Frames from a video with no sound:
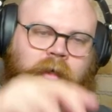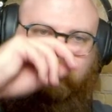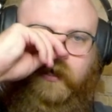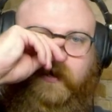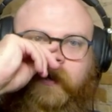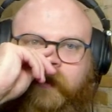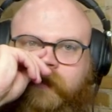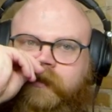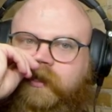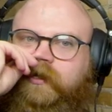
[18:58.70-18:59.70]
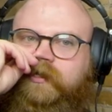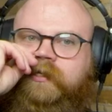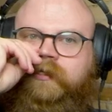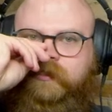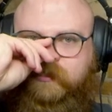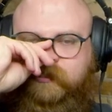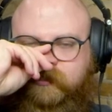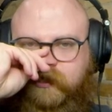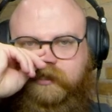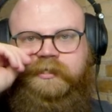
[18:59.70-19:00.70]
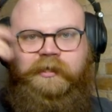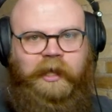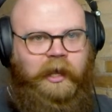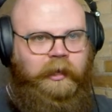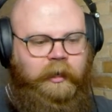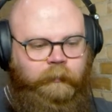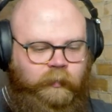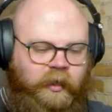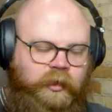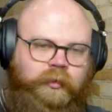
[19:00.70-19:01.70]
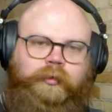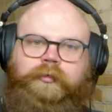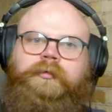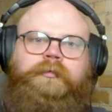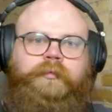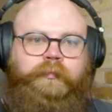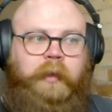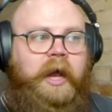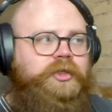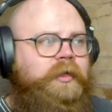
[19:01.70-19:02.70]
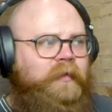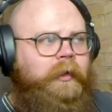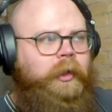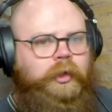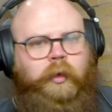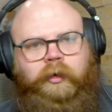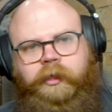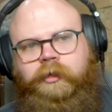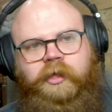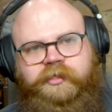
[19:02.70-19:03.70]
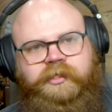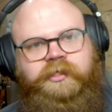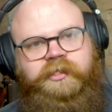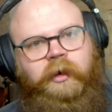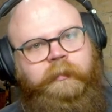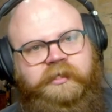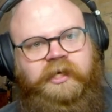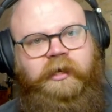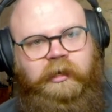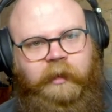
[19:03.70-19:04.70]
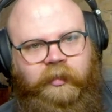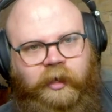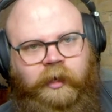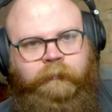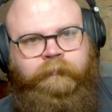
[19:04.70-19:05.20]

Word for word: Uh, it is into the AM. They do actually very good quality clothes, so I'm excited about that.